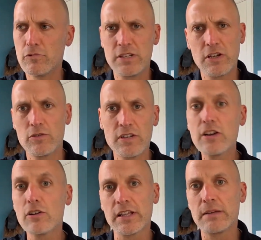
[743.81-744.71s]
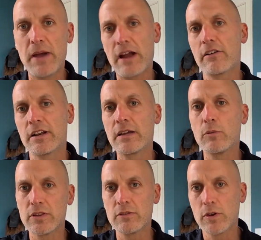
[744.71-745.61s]
nearly parity
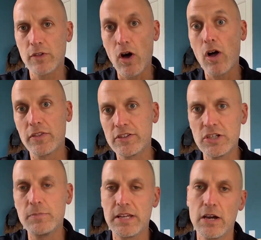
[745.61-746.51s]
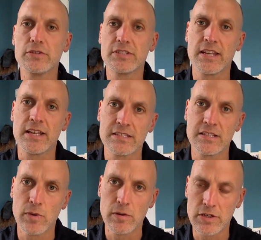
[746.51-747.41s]
with all the GPO settings
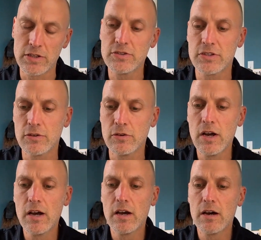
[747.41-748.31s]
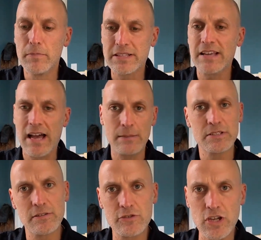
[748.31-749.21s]
that we were used to. But
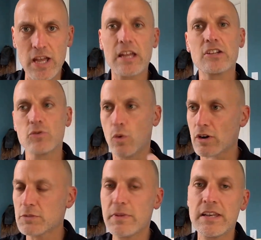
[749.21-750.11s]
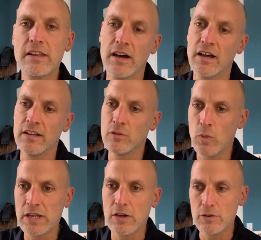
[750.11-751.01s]
times have changed, work's been done,
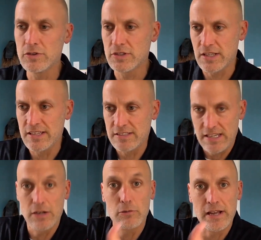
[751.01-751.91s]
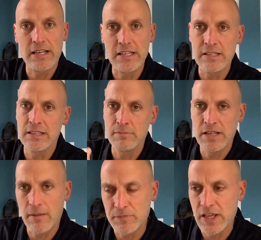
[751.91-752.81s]
Windows has iterated and
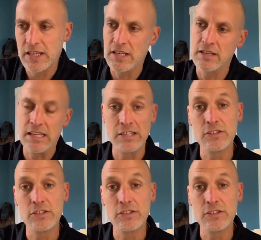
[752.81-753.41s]
been updated,